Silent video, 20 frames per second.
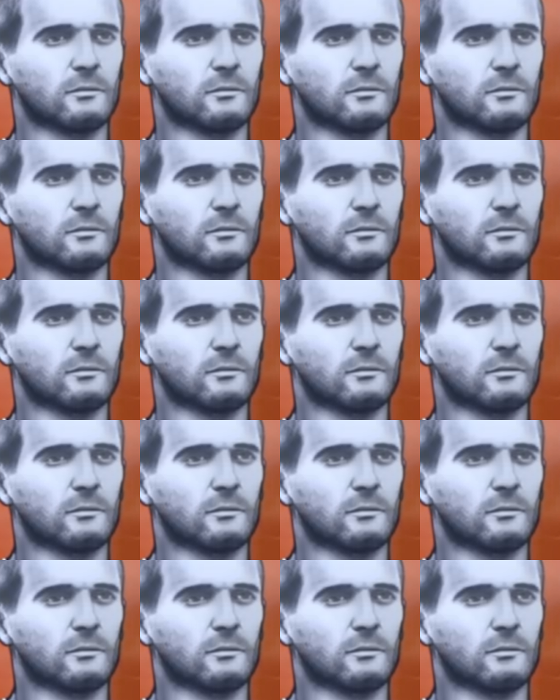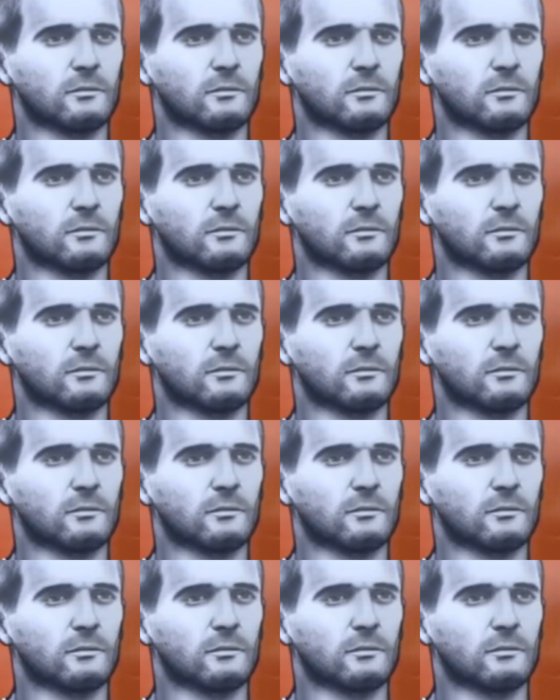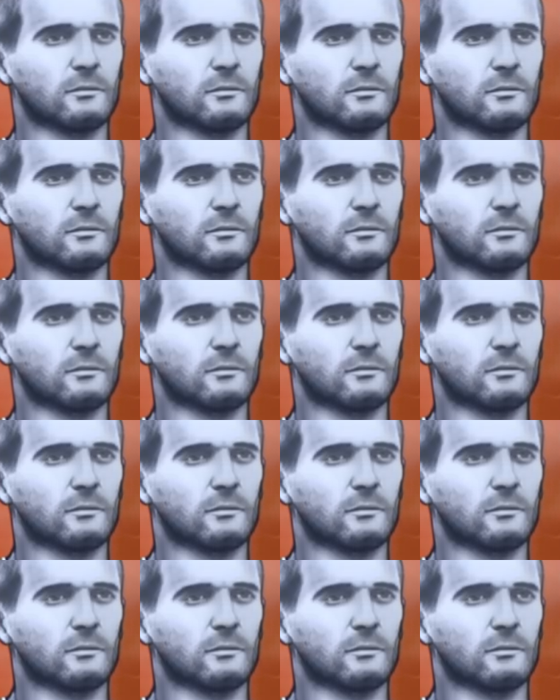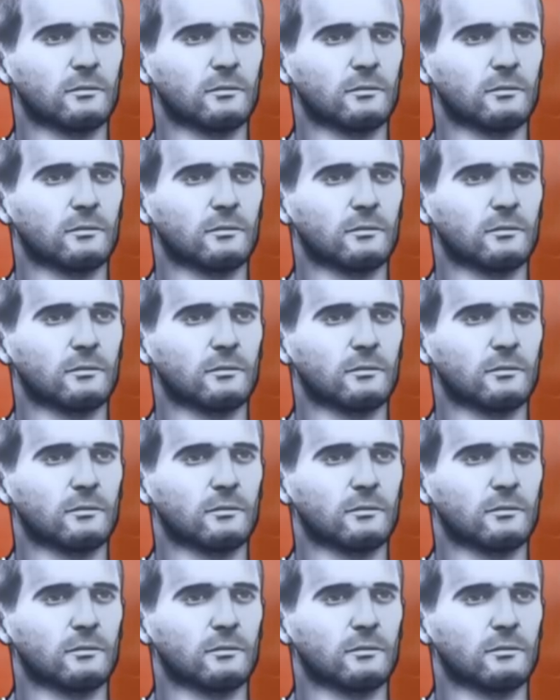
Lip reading: (not speaking)